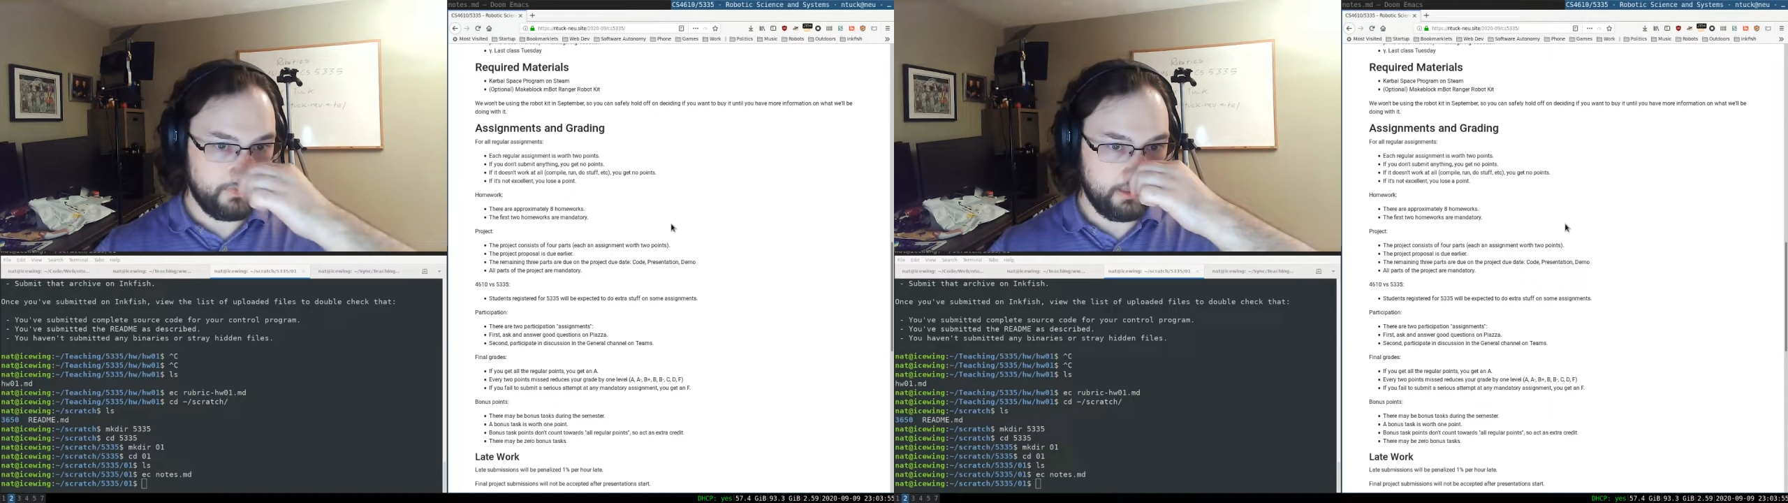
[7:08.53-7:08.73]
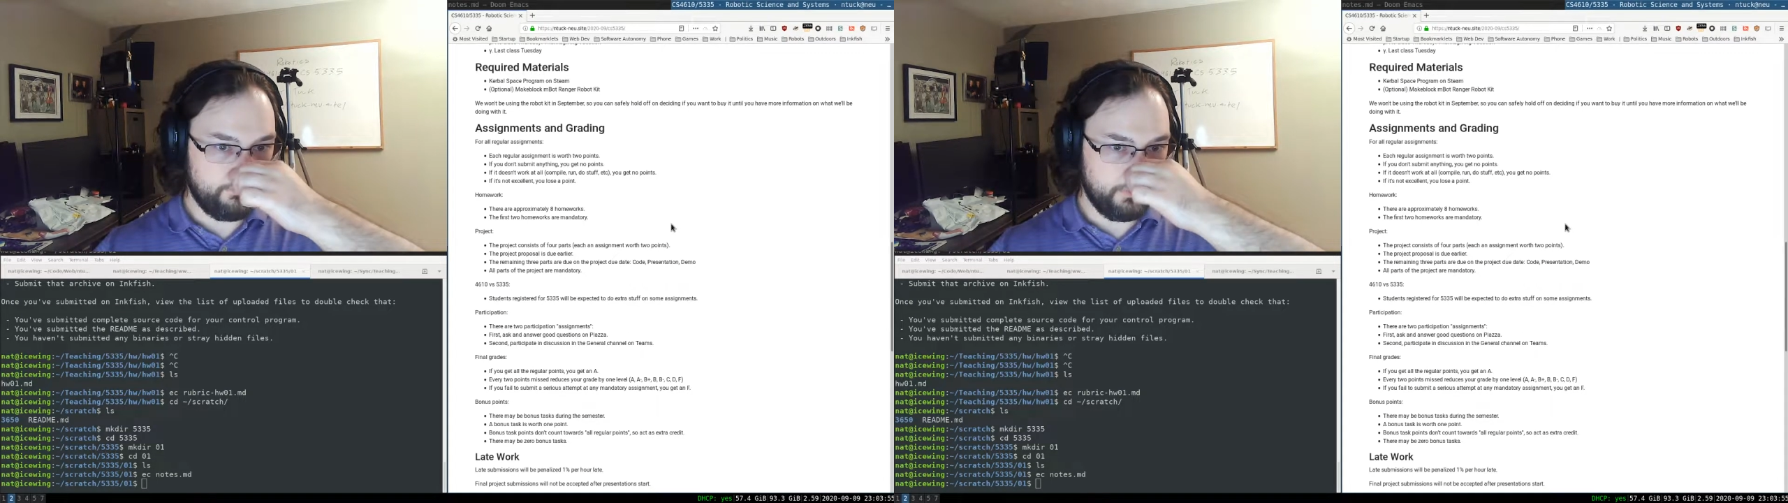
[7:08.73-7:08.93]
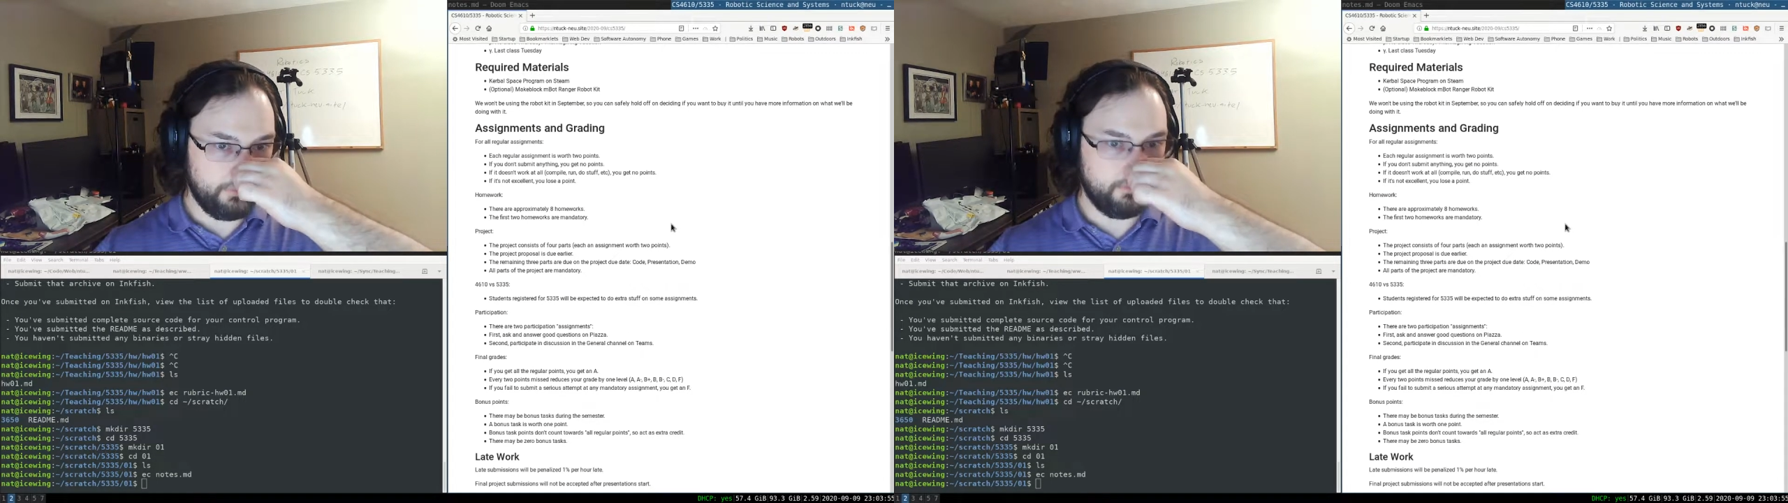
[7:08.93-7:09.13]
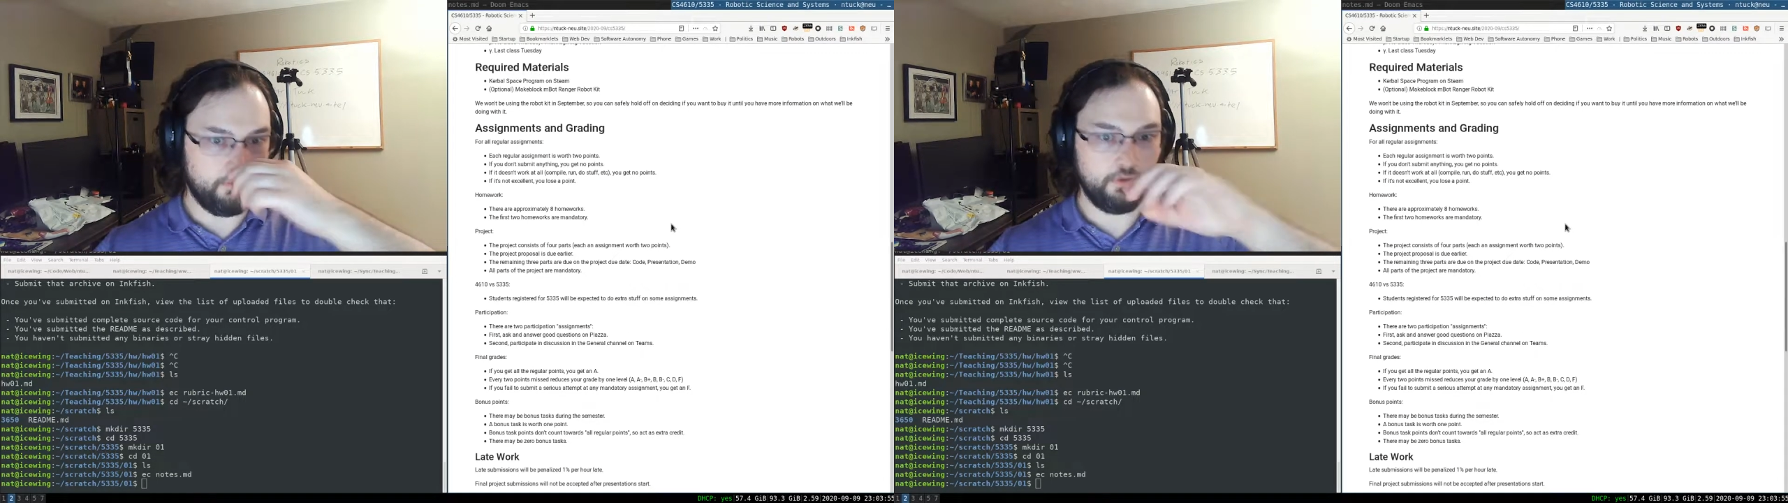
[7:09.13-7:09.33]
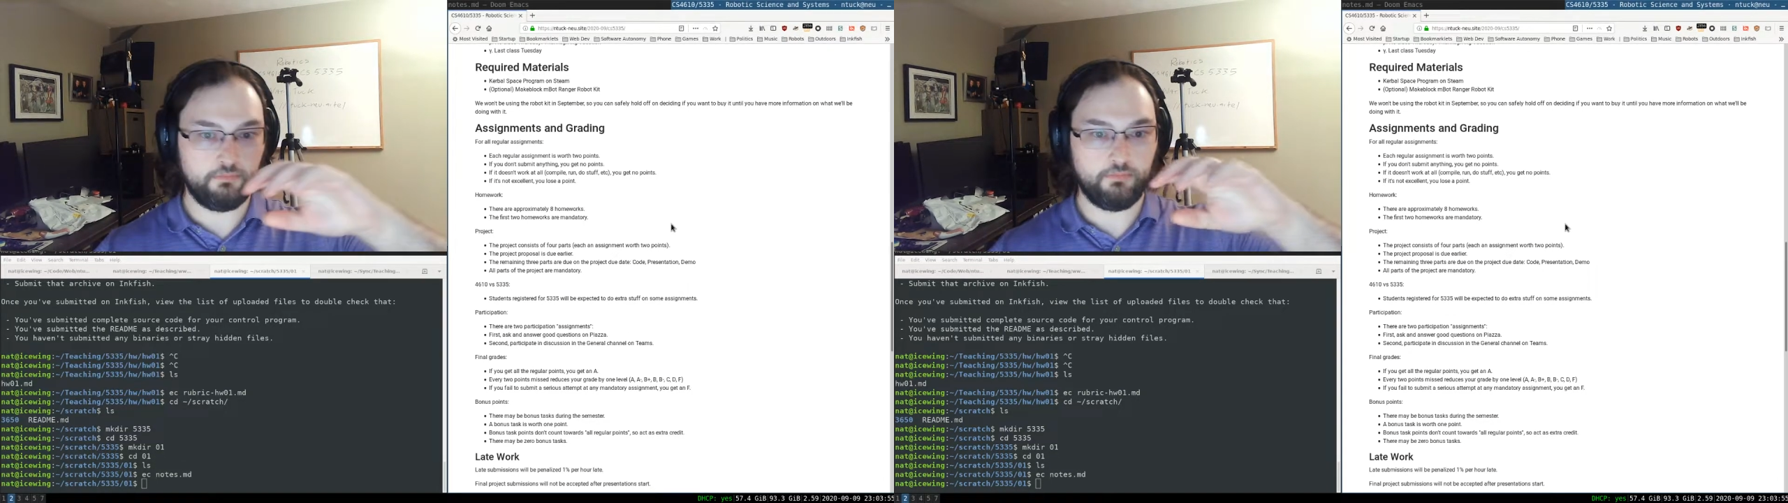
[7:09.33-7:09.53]
If
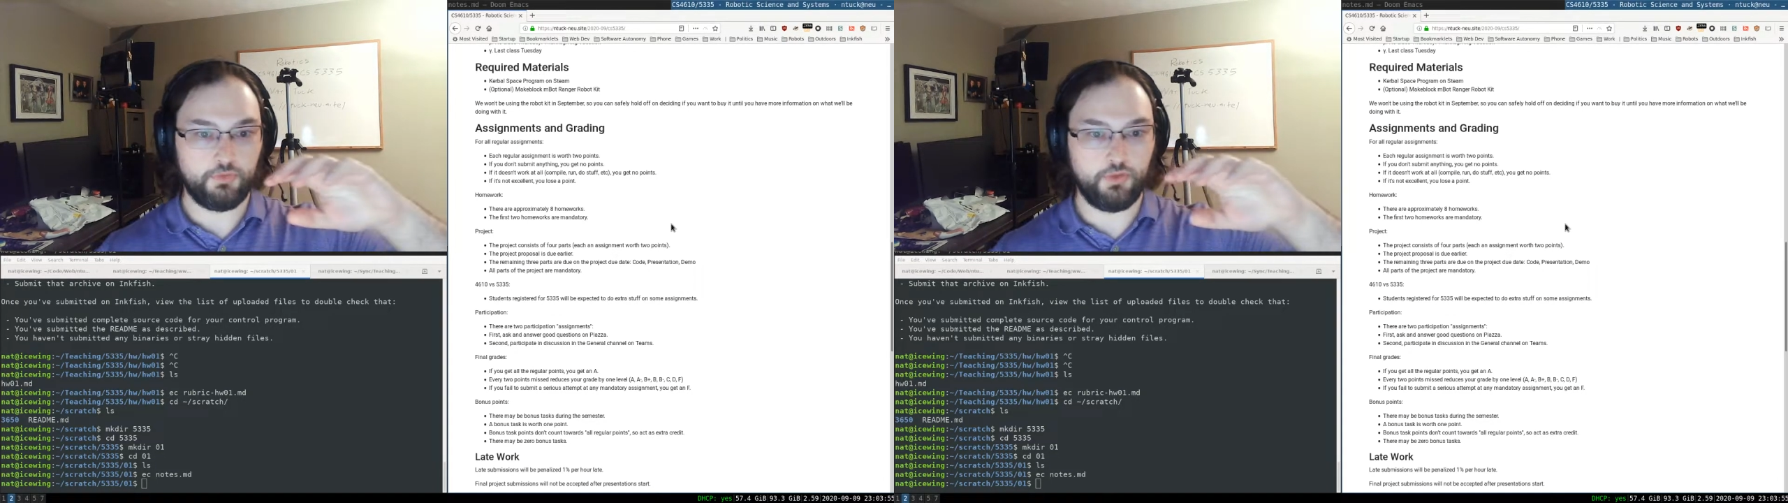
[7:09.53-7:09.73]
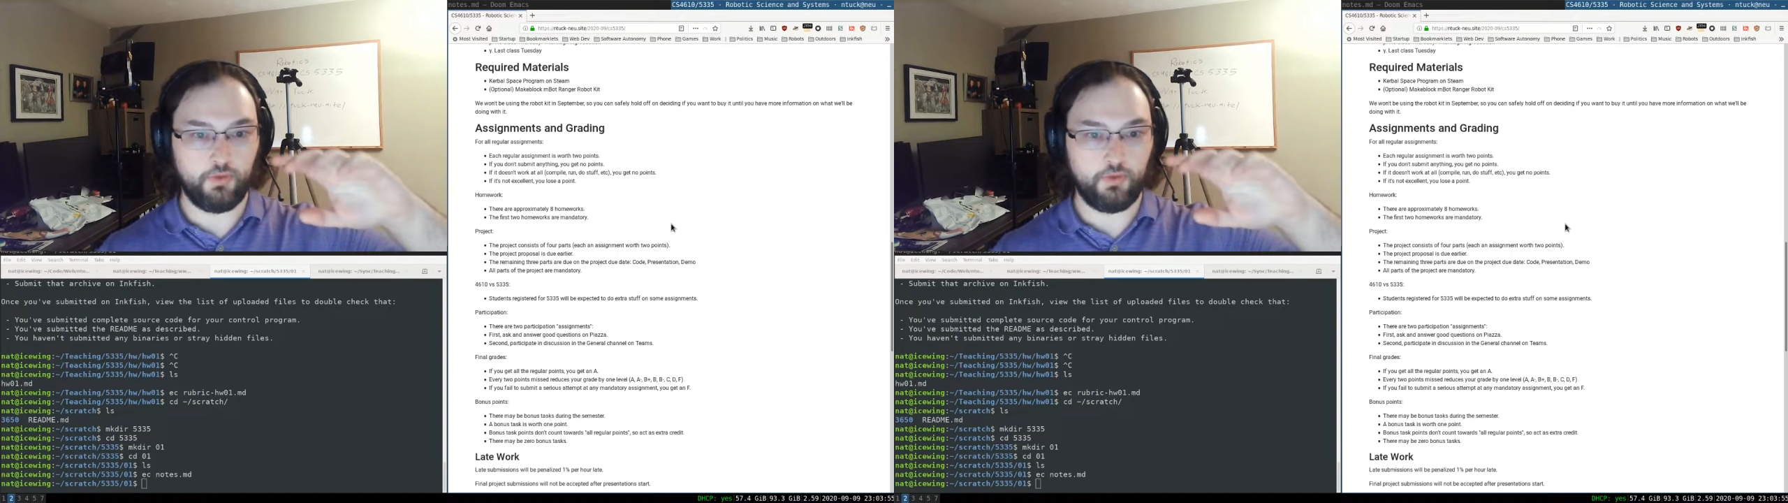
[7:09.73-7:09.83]
you do